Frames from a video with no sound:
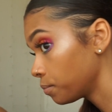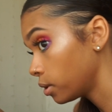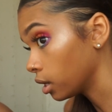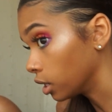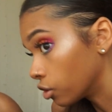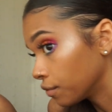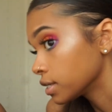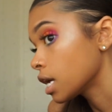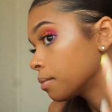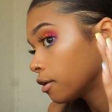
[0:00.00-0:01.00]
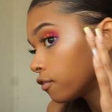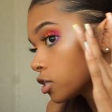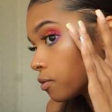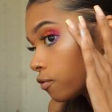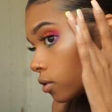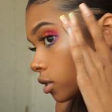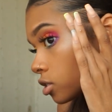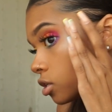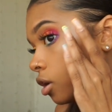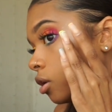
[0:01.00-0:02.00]
put glitter on the side of my face before,
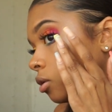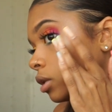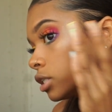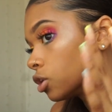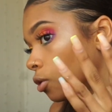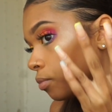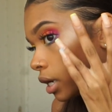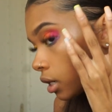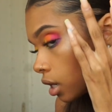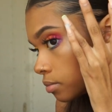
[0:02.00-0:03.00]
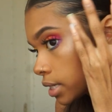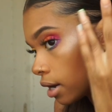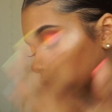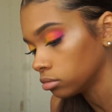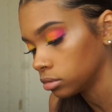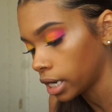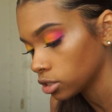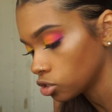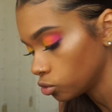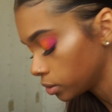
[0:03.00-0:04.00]
so let's hope that it comes out
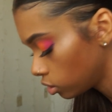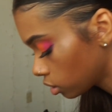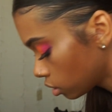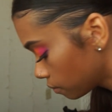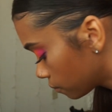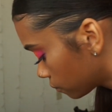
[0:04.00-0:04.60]
not stupid looking.